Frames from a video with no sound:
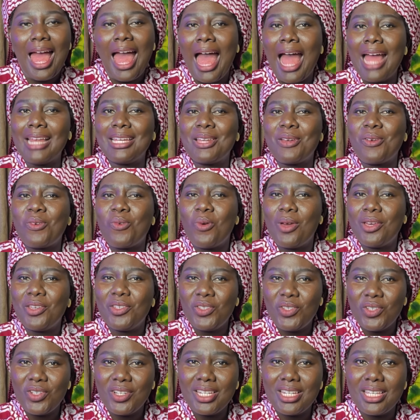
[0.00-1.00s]
And the
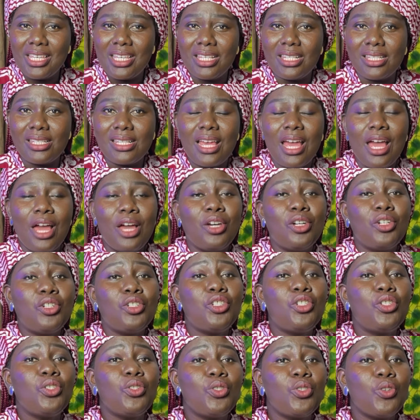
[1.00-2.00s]
question is,
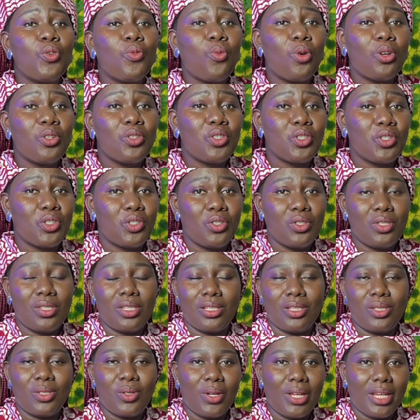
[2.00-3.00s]
do you want to use
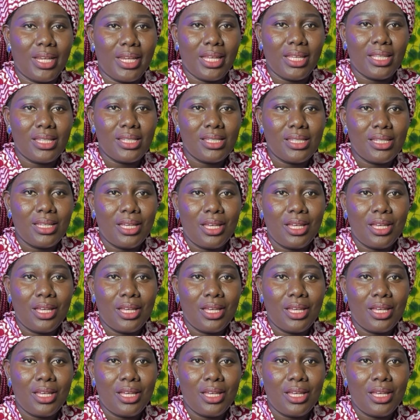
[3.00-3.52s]
the toilet?